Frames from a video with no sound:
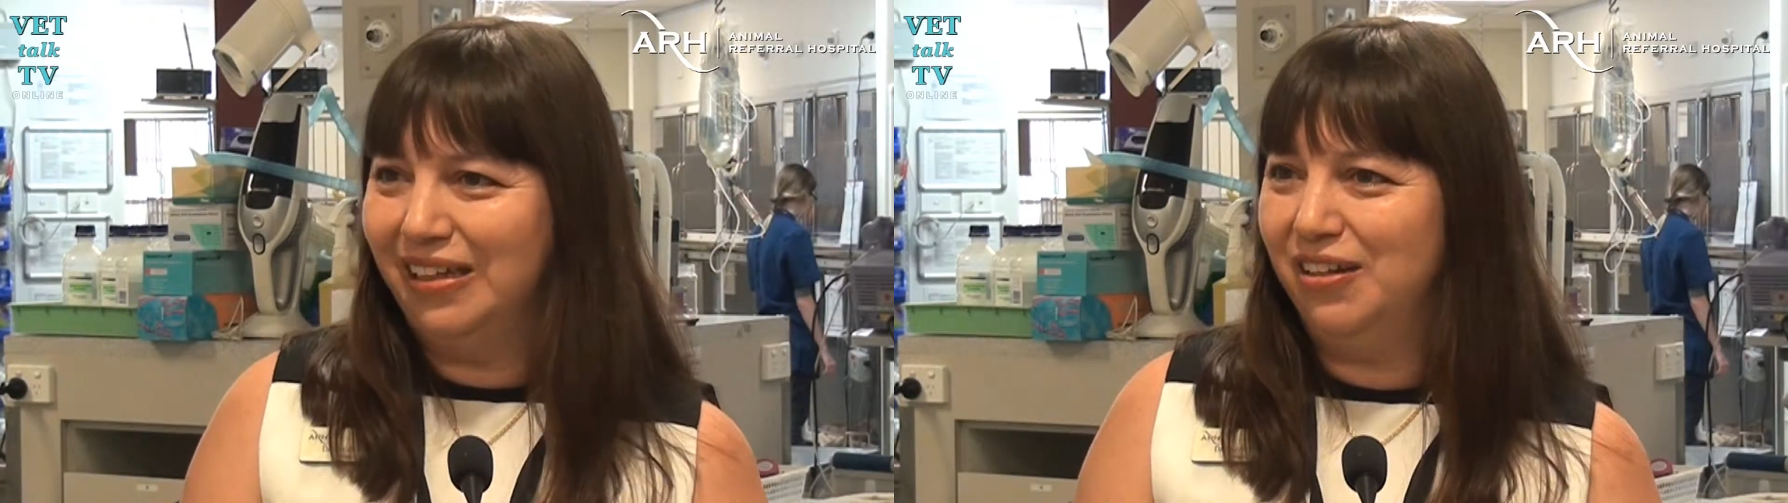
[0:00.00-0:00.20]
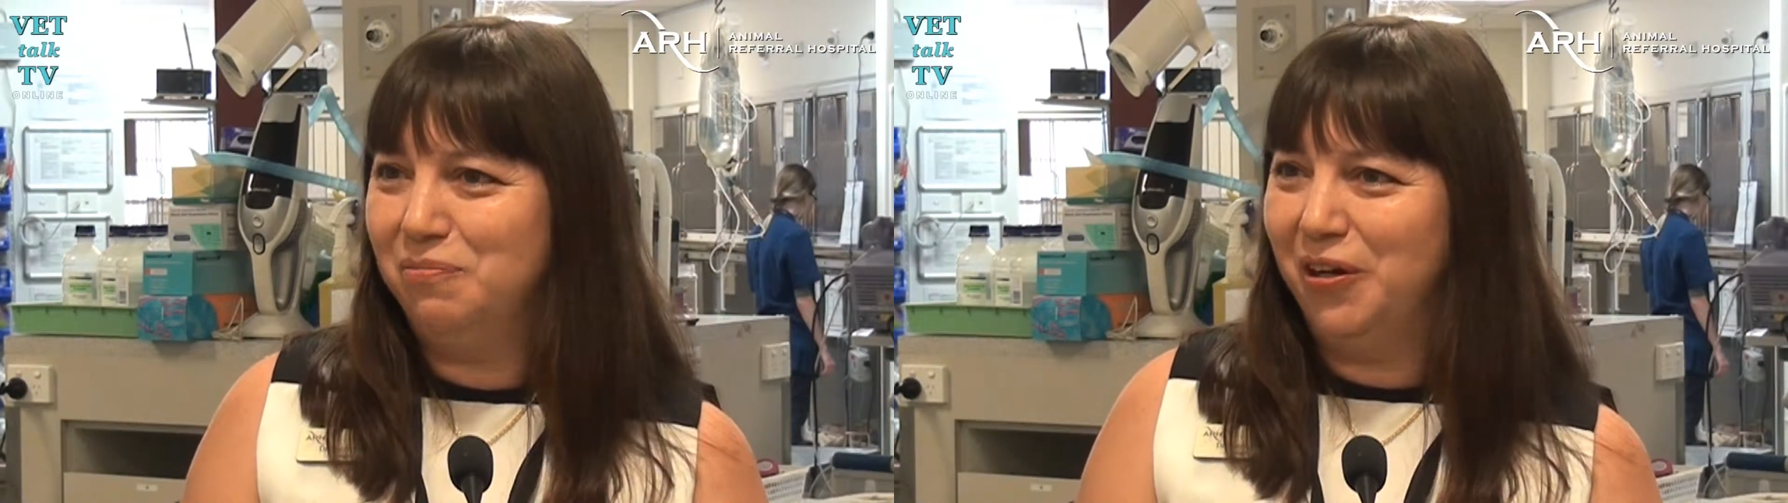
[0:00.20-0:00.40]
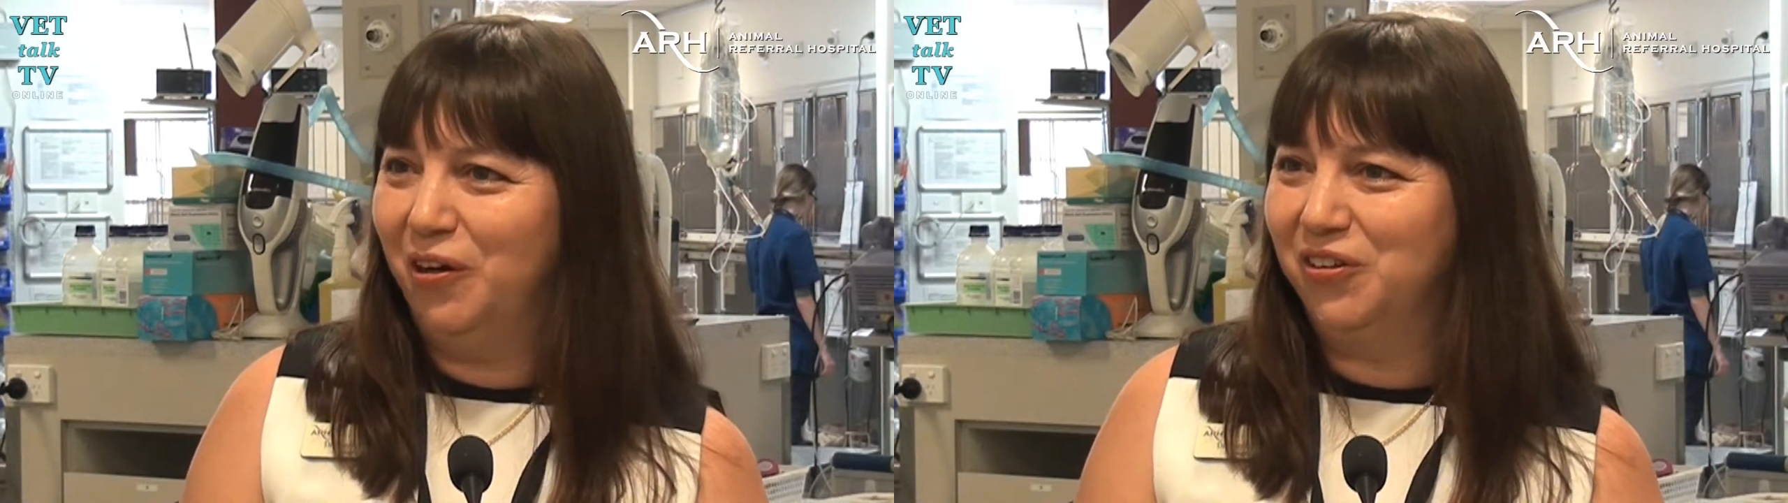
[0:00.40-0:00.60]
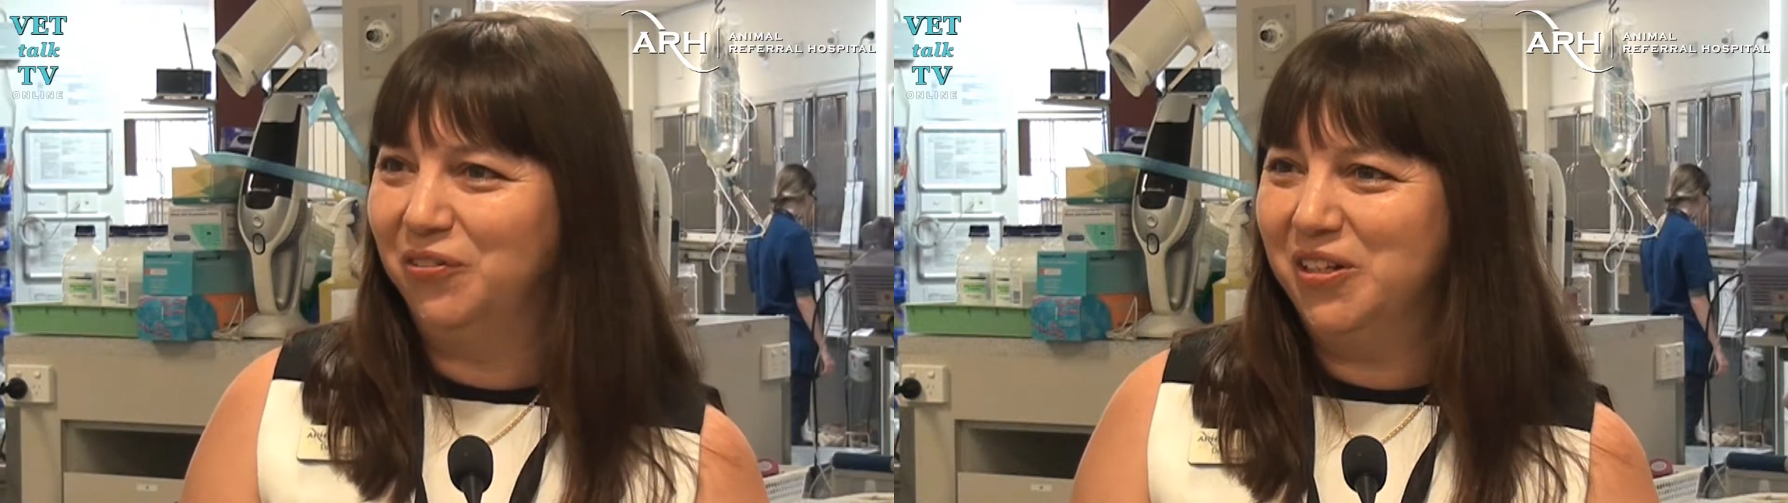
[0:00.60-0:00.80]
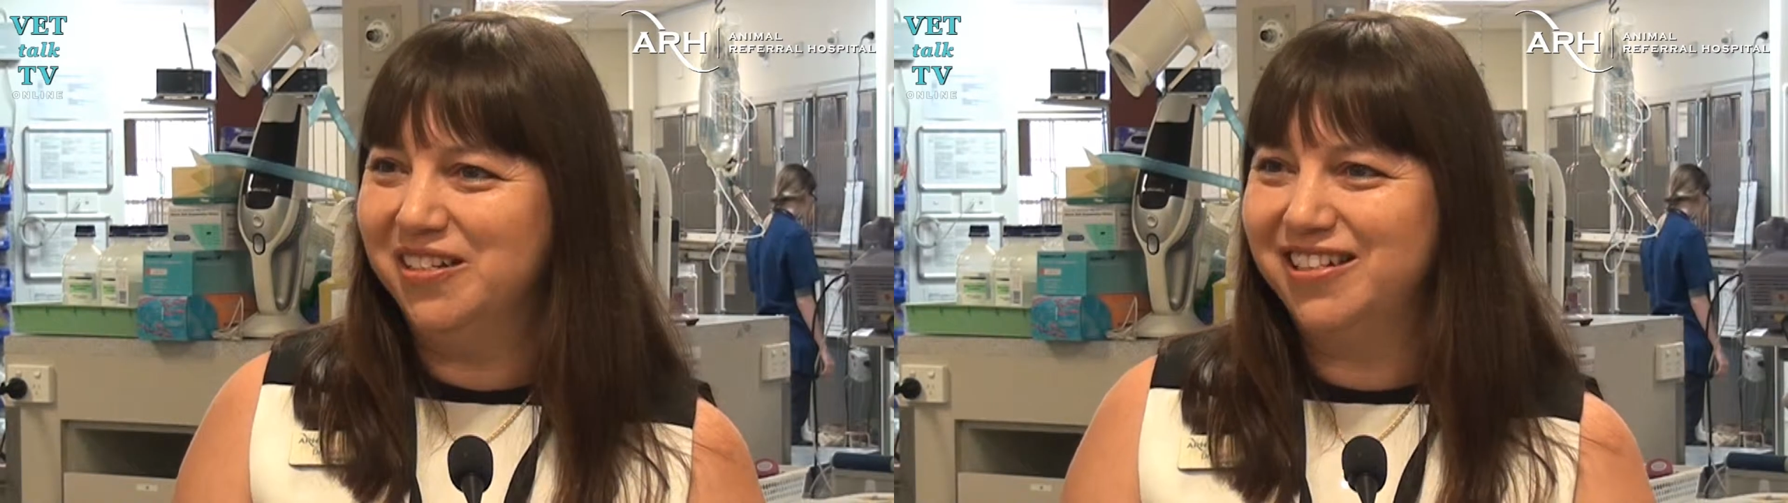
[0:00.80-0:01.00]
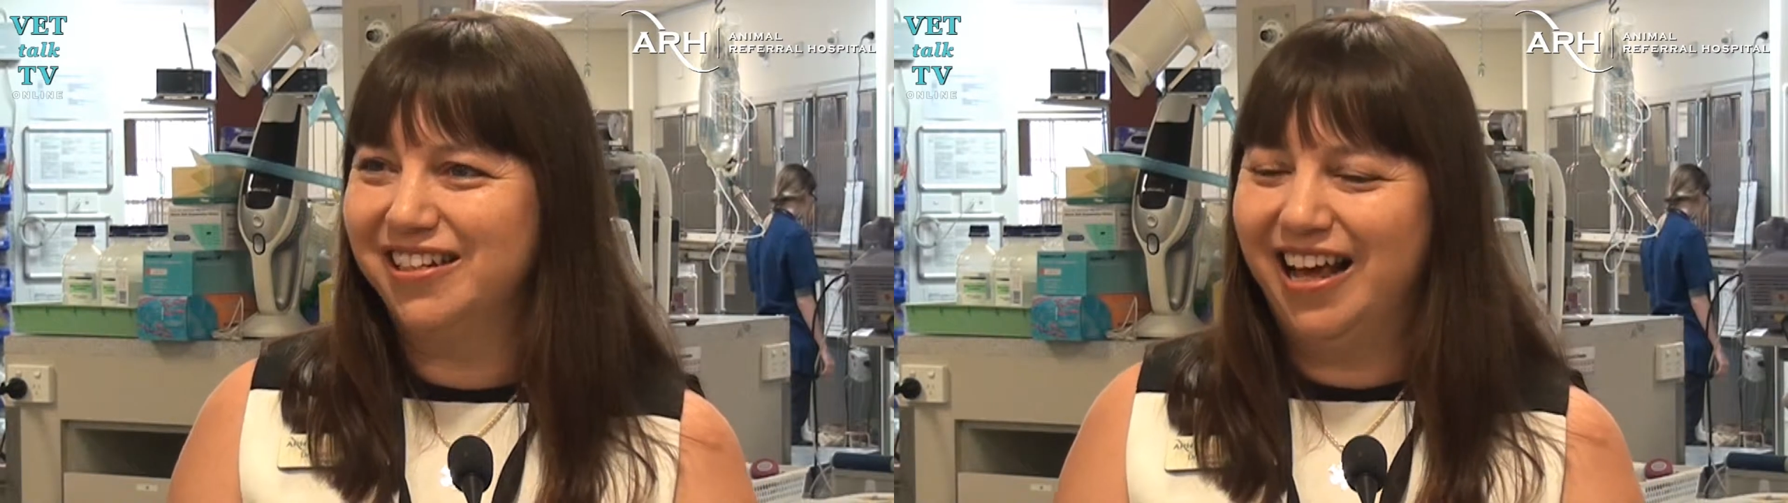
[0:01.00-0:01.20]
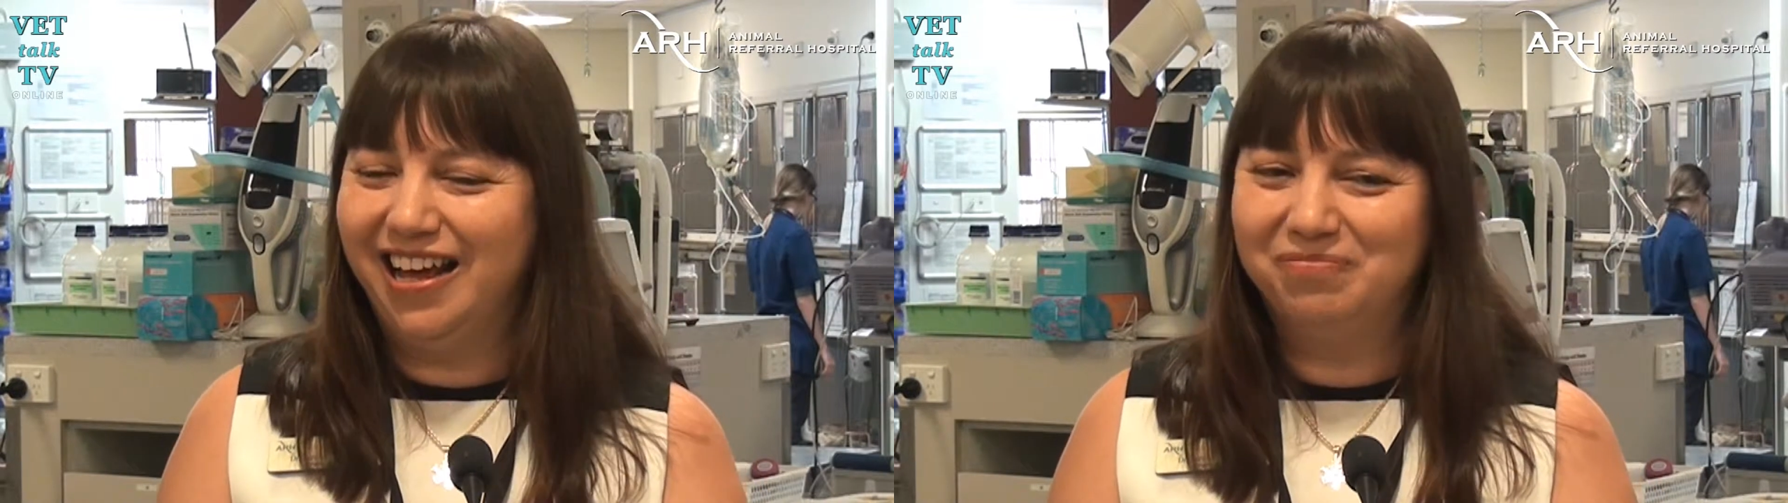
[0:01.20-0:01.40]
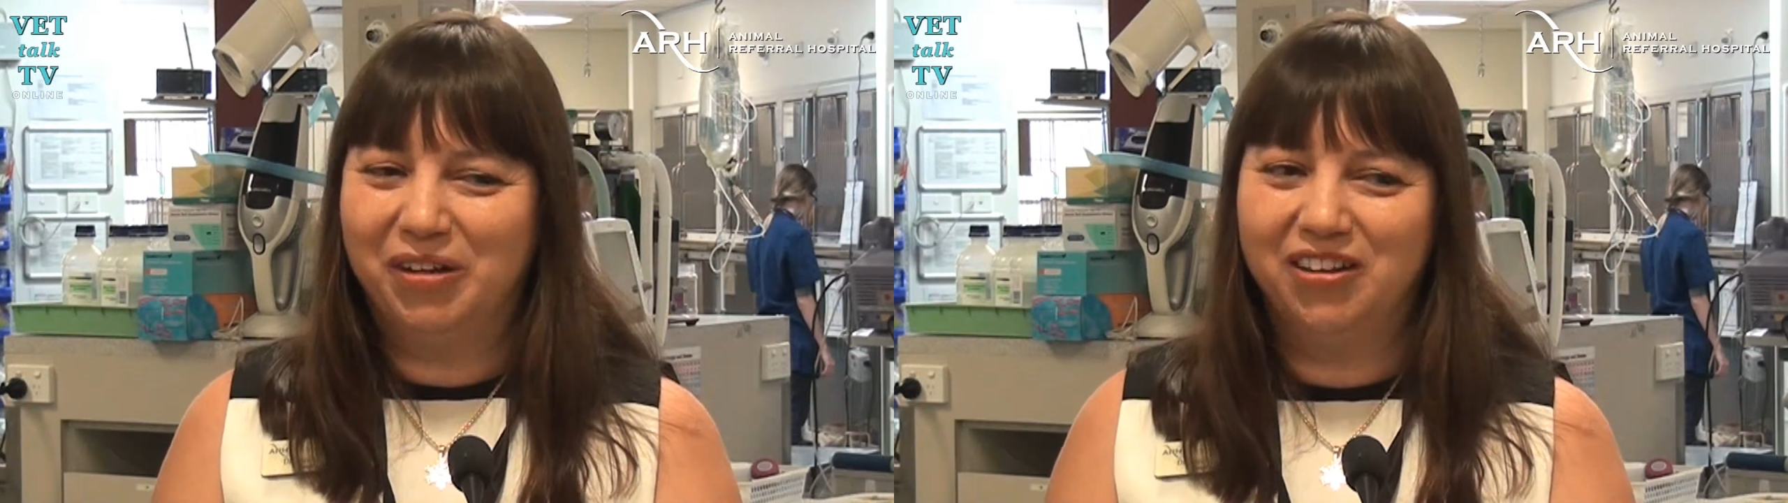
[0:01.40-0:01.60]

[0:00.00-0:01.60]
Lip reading: and there've been older ones than that,